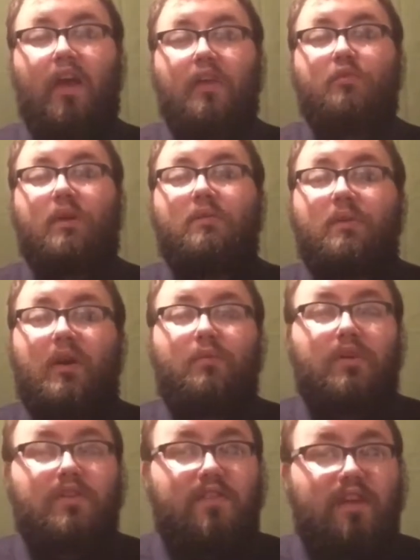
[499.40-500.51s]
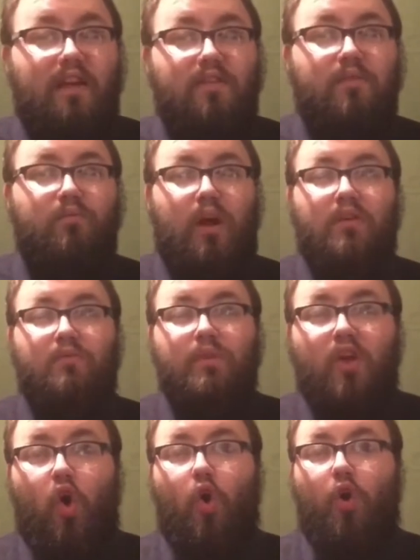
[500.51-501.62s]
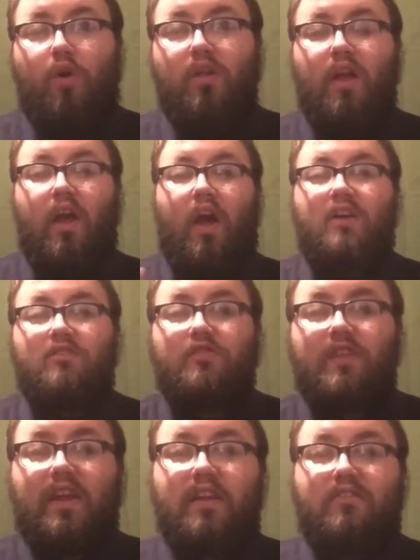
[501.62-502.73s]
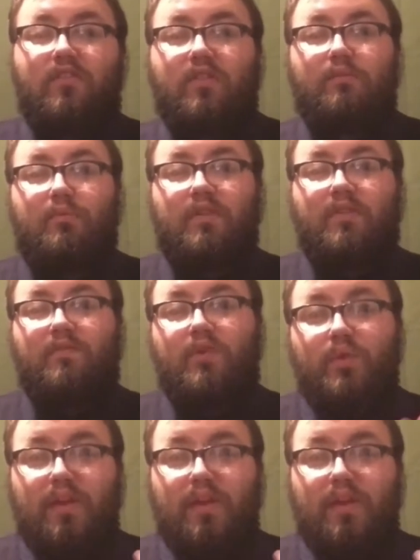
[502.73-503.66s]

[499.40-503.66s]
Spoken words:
So why don't we all work together, and why don't we all understand each other's points of view?